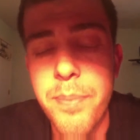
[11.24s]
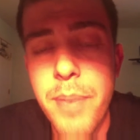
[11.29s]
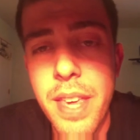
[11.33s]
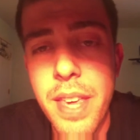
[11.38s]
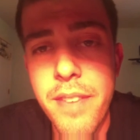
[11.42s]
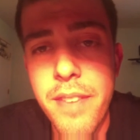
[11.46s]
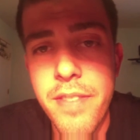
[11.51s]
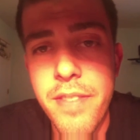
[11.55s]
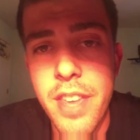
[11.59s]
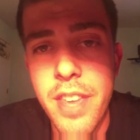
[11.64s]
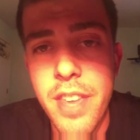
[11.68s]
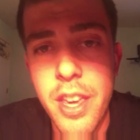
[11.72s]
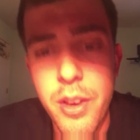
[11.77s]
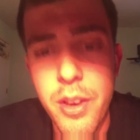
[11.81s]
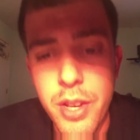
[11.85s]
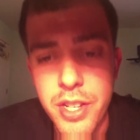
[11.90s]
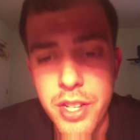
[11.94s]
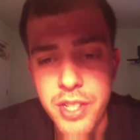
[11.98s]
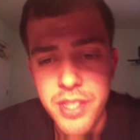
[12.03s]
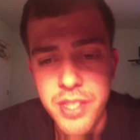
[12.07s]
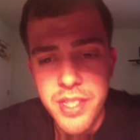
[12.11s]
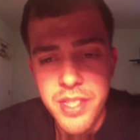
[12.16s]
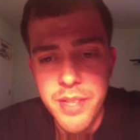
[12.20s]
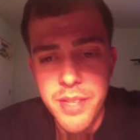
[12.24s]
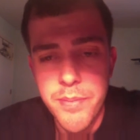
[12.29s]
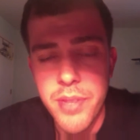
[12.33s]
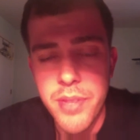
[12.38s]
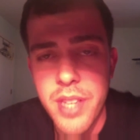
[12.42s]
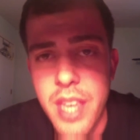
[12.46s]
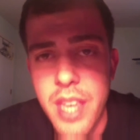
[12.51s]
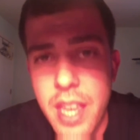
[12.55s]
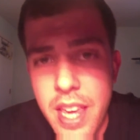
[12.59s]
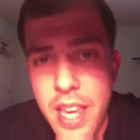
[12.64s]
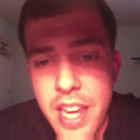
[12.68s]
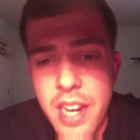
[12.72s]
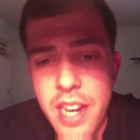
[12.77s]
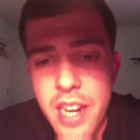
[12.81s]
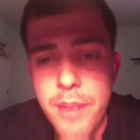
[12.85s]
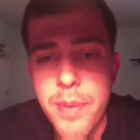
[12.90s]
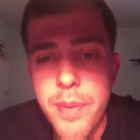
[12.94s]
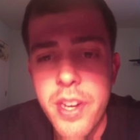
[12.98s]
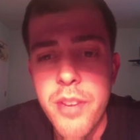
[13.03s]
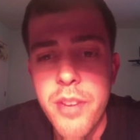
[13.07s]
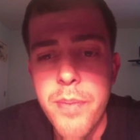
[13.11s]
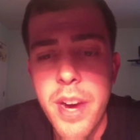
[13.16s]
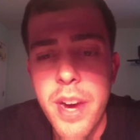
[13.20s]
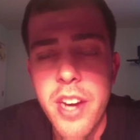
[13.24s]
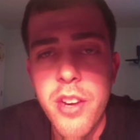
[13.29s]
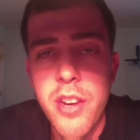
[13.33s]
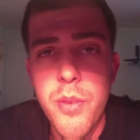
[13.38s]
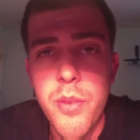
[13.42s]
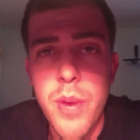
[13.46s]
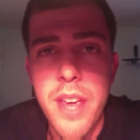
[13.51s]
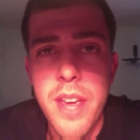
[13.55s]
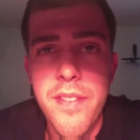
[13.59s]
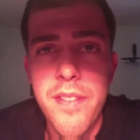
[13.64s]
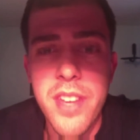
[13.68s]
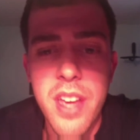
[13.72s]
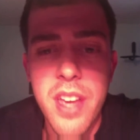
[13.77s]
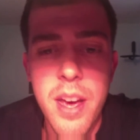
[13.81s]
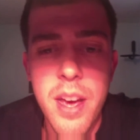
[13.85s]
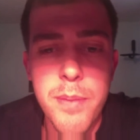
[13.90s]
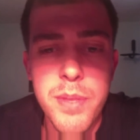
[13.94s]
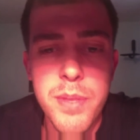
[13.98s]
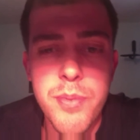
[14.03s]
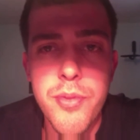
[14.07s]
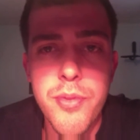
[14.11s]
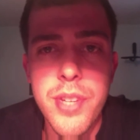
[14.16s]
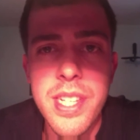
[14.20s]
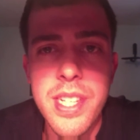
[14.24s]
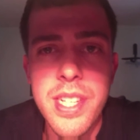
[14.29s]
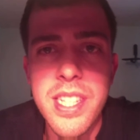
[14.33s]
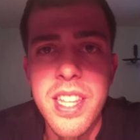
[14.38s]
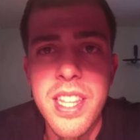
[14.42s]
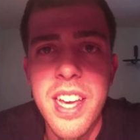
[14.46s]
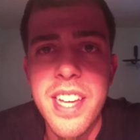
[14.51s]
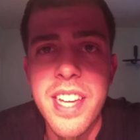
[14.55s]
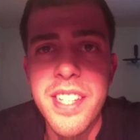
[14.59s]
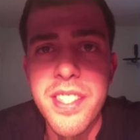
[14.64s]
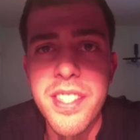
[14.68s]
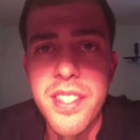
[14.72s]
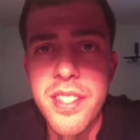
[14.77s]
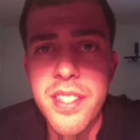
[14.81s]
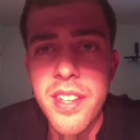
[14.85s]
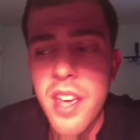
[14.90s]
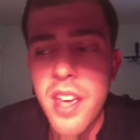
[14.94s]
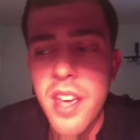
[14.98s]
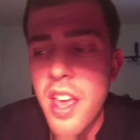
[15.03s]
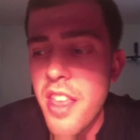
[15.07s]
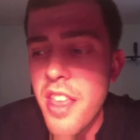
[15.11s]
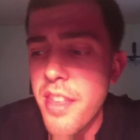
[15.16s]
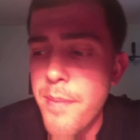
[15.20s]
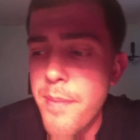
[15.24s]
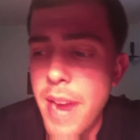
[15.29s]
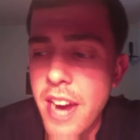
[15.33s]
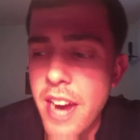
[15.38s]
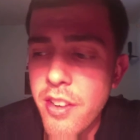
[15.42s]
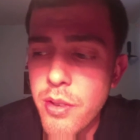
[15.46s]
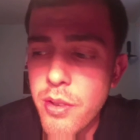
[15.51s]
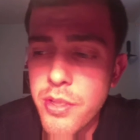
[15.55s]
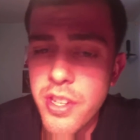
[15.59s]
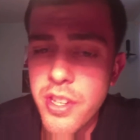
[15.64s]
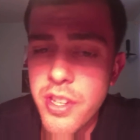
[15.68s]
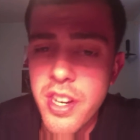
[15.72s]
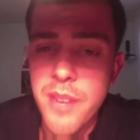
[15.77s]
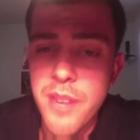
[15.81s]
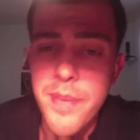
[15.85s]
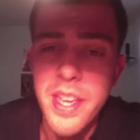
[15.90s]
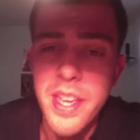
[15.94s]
beef that you can just simply heat up in your microwave. It comes pre-sliced. The macros are going to be